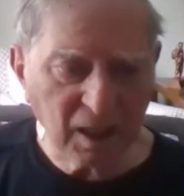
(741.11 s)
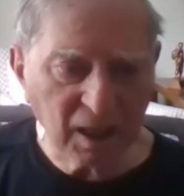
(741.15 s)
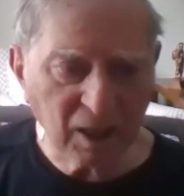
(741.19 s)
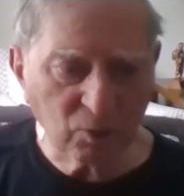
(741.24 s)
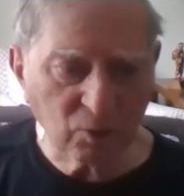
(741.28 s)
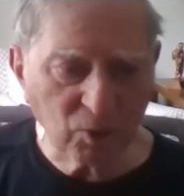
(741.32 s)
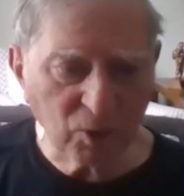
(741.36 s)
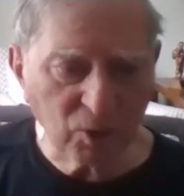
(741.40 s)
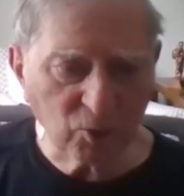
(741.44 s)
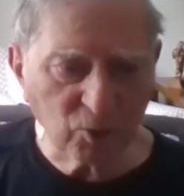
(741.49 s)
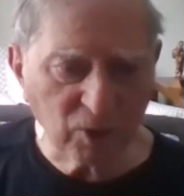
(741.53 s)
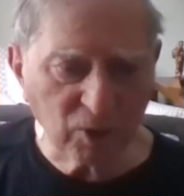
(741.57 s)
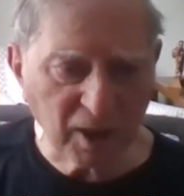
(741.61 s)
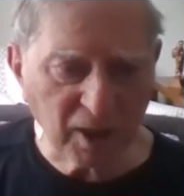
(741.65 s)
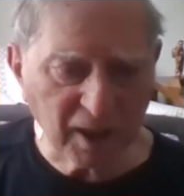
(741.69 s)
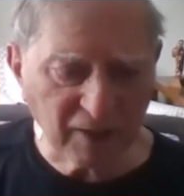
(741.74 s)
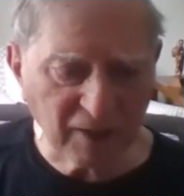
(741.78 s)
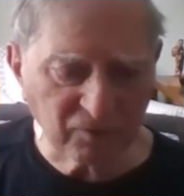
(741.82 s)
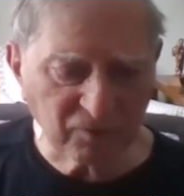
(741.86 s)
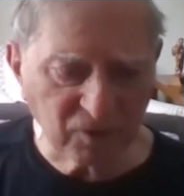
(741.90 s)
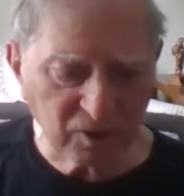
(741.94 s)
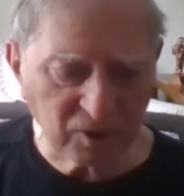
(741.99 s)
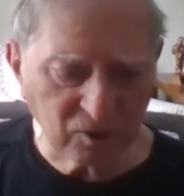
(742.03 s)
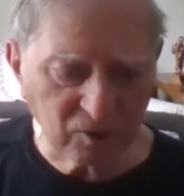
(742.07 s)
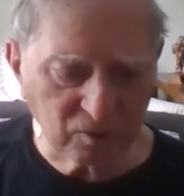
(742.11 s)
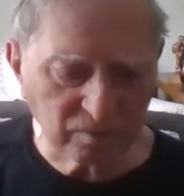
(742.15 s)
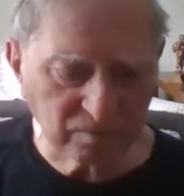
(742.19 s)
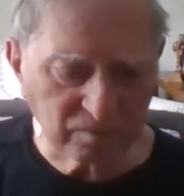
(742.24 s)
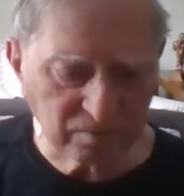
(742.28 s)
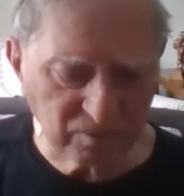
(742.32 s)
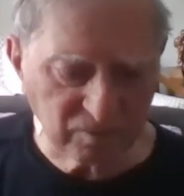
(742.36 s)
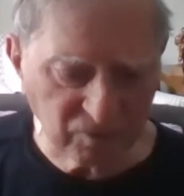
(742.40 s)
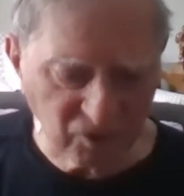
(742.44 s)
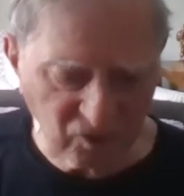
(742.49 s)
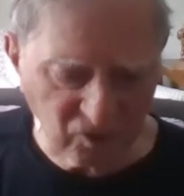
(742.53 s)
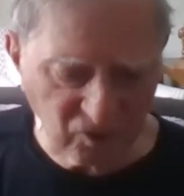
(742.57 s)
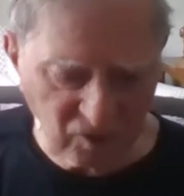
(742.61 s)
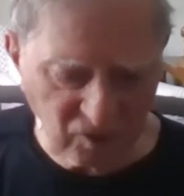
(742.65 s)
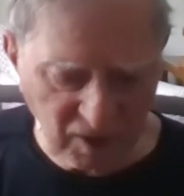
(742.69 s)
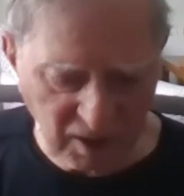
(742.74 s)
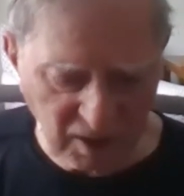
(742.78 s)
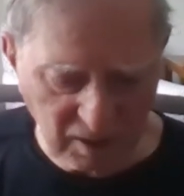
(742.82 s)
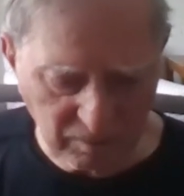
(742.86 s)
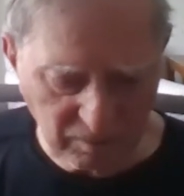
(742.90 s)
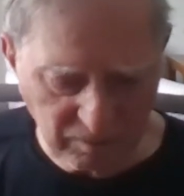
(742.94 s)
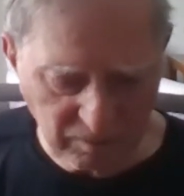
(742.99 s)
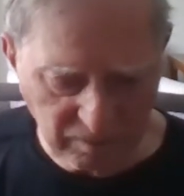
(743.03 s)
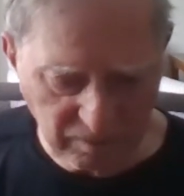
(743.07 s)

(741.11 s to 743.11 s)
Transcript: and we would have to send a